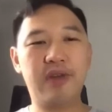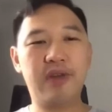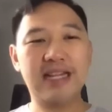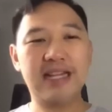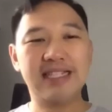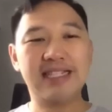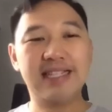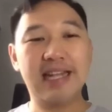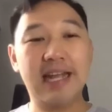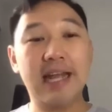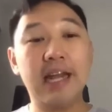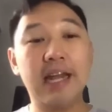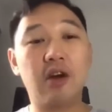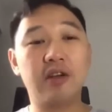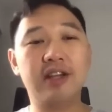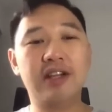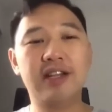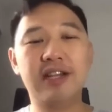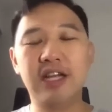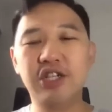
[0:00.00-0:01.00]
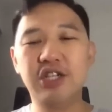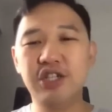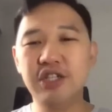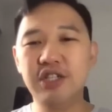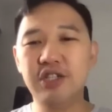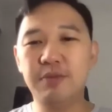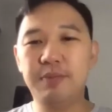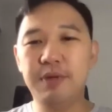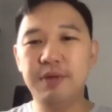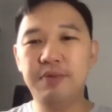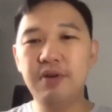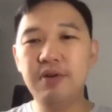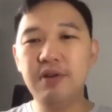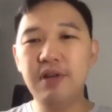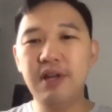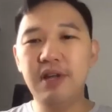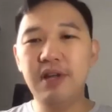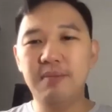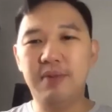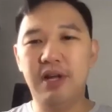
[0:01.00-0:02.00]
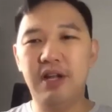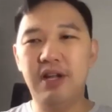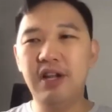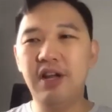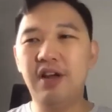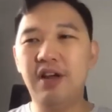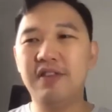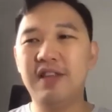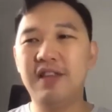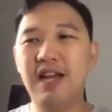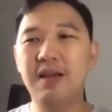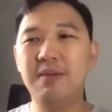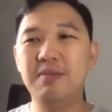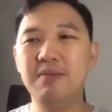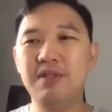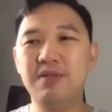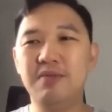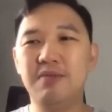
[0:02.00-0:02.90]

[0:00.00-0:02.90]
state our intentions to people, but a lot of times